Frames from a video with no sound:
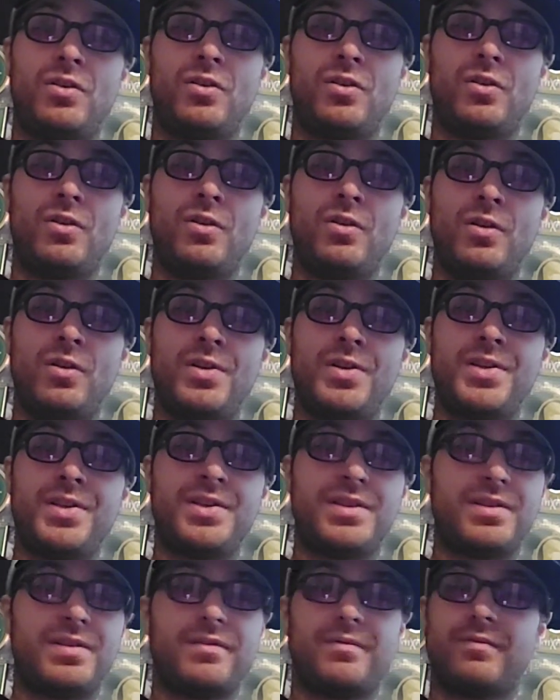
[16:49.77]

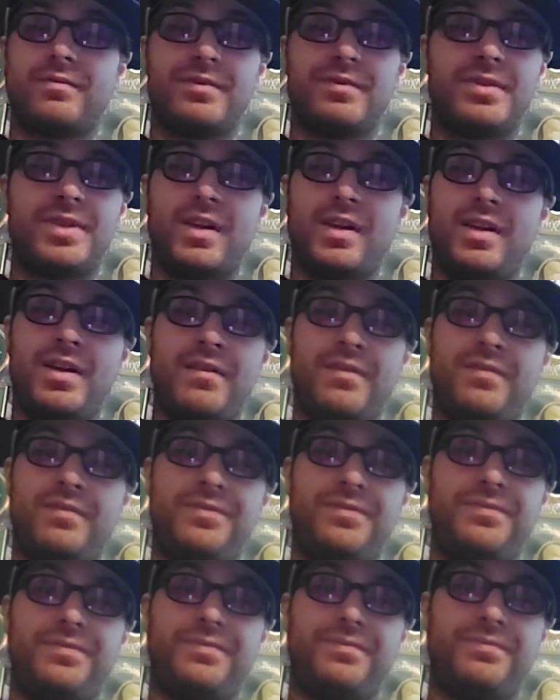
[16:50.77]
Girls that have
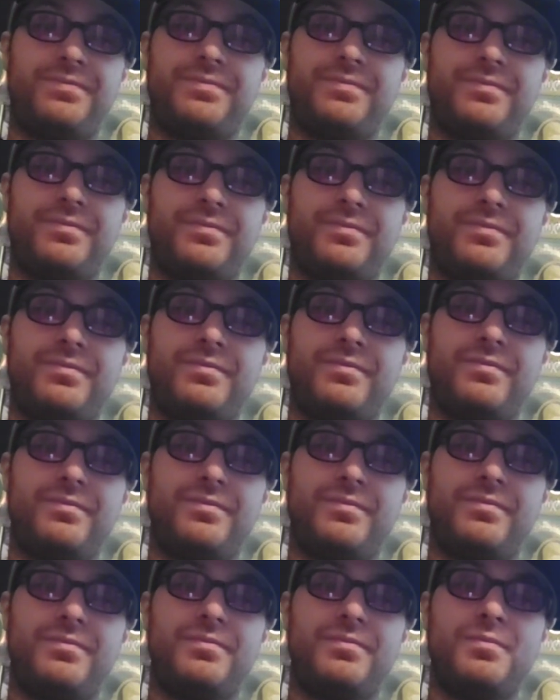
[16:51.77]

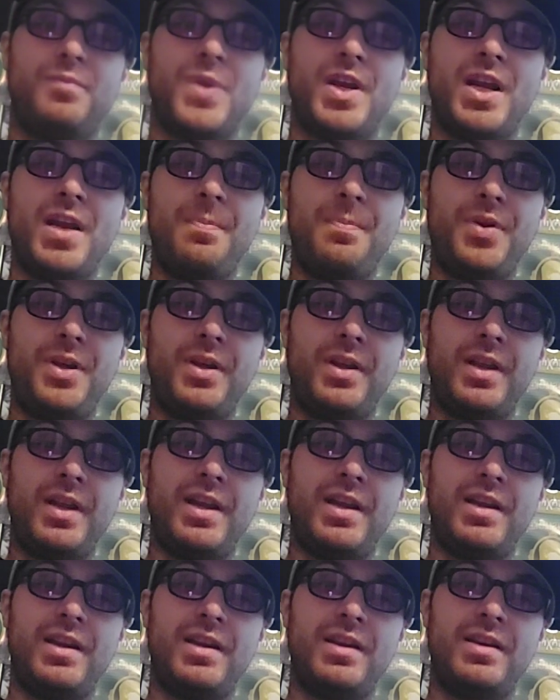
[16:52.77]

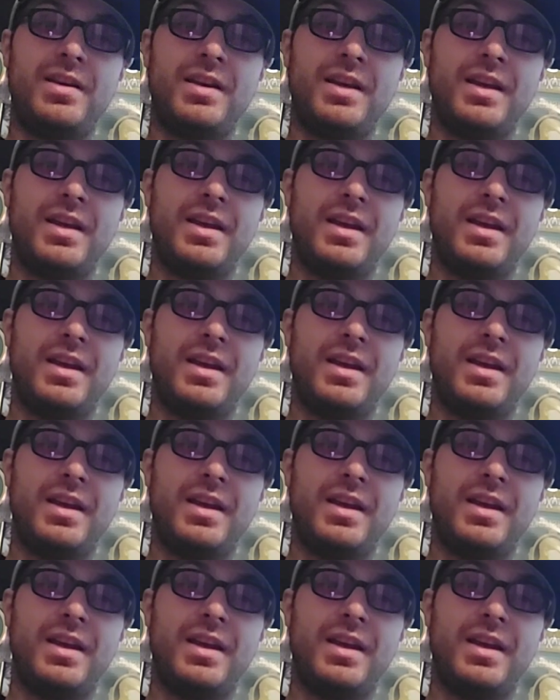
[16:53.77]
manipulated